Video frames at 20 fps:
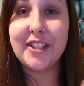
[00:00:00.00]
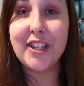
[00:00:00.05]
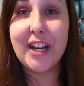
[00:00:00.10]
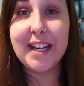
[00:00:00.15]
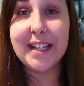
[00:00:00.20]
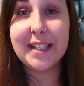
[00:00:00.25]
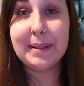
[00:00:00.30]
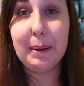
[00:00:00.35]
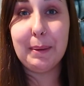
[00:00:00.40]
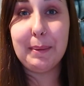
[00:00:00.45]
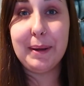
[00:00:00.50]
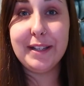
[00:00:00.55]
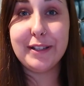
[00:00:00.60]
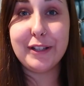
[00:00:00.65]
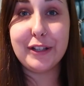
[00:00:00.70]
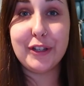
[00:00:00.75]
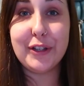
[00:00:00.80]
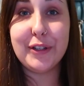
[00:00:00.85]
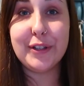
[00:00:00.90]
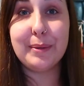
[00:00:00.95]
Jake's mum
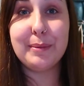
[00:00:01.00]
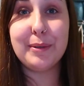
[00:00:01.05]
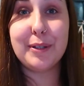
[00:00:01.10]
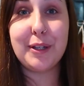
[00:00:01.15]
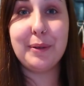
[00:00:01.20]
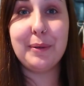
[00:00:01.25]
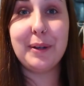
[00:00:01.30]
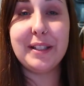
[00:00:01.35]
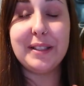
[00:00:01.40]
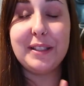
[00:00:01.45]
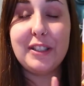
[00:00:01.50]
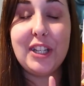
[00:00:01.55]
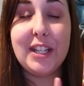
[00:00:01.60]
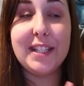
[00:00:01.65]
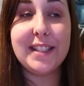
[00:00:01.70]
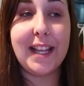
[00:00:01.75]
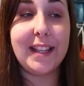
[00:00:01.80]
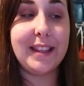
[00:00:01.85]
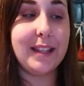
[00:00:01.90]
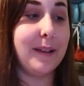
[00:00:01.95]
introduced them to us. She
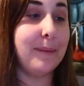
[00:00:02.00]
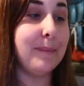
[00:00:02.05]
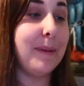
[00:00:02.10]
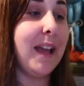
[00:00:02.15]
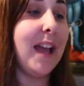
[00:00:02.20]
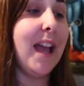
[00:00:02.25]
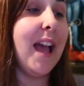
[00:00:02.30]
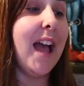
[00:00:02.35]
sent them